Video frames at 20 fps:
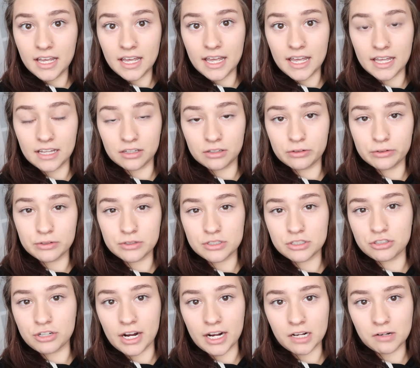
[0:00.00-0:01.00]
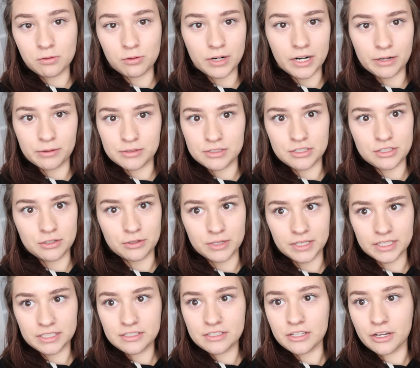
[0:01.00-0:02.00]
and lose track of what I was
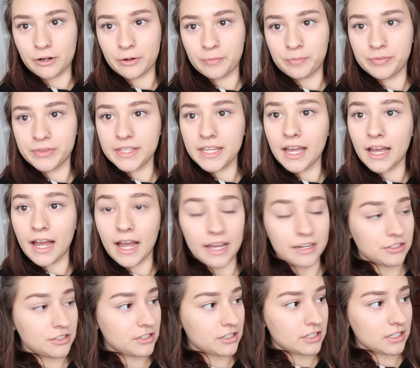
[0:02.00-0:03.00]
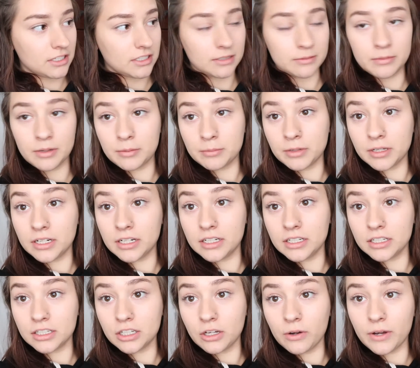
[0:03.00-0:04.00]
doing. So yeah, I'm
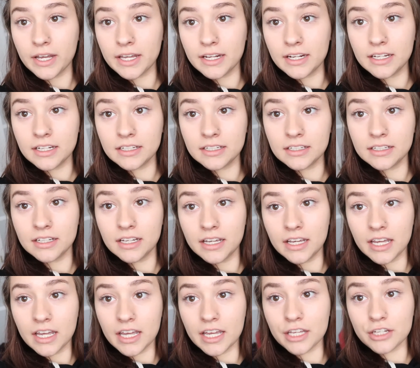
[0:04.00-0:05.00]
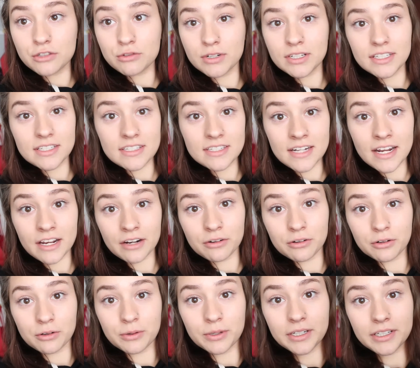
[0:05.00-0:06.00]
gonna go ahead and enjoy this snack
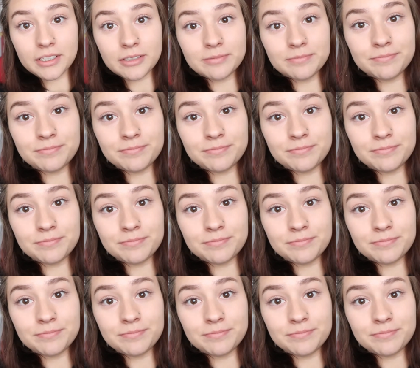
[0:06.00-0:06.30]
real quick.